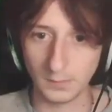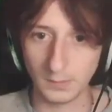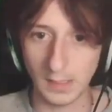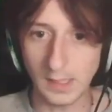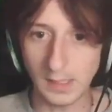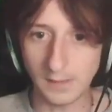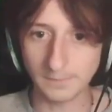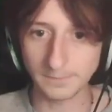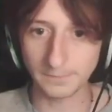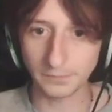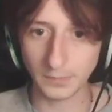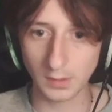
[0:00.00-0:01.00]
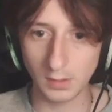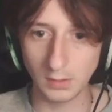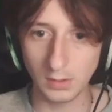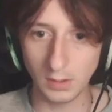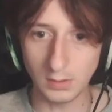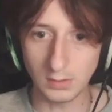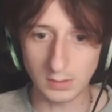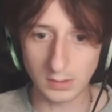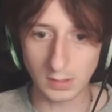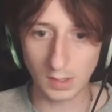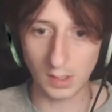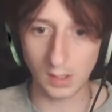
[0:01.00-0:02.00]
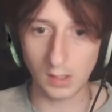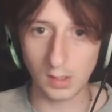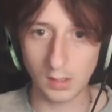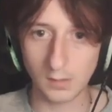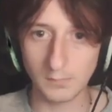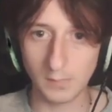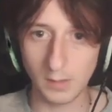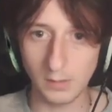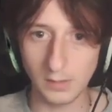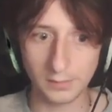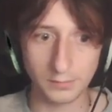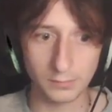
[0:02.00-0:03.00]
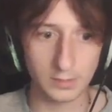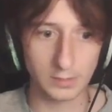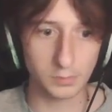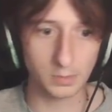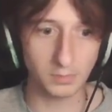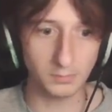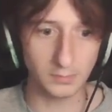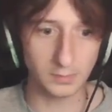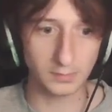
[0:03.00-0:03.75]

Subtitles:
Okay. Our gunners are melting through this problem.